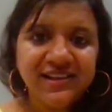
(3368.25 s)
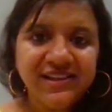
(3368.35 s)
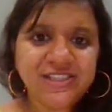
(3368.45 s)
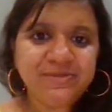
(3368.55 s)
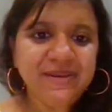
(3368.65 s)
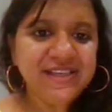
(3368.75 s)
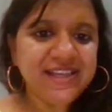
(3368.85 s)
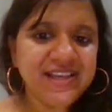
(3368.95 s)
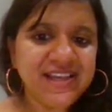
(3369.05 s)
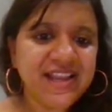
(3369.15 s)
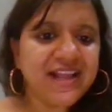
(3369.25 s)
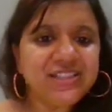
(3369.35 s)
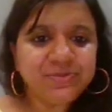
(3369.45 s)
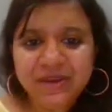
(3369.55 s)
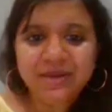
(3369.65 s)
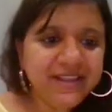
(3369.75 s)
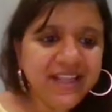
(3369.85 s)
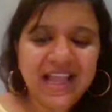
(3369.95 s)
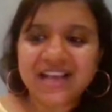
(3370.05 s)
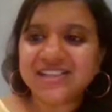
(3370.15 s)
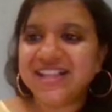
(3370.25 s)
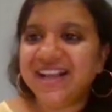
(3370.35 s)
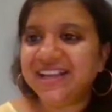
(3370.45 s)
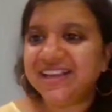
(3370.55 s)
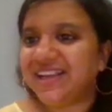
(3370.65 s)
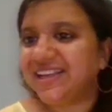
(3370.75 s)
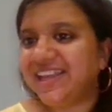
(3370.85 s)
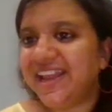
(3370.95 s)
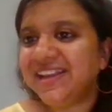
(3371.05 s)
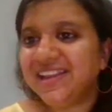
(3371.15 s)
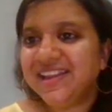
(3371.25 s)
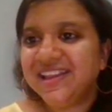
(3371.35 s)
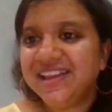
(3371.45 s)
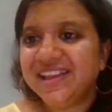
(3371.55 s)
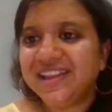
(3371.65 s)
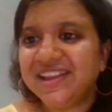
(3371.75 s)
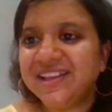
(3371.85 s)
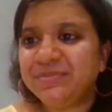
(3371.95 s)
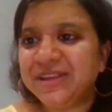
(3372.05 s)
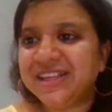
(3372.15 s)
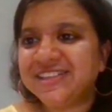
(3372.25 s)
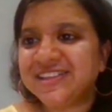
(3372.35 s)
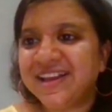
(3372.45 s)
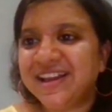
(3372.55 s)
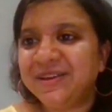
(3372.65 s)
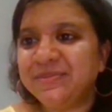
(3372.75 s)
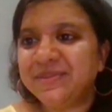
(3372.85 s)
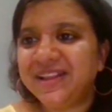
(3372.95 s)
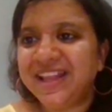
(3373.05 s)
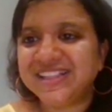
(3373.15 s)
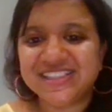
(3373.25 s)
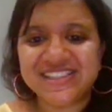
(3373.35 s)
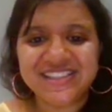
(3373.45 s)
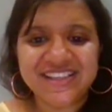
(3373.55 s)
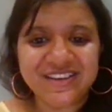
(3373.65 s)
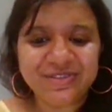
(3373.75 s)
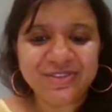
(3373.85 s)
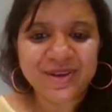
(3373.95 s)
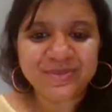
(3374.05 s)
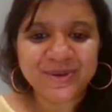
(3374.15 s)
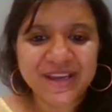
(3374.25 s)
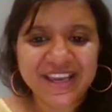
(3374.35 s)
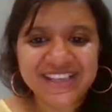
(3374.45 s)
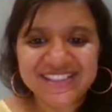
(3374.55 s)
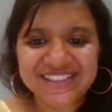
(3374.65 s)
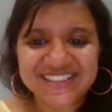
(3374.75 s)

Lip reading: split in. I'll speak about the last slide at the end. In the meantime, let's hear from you guys.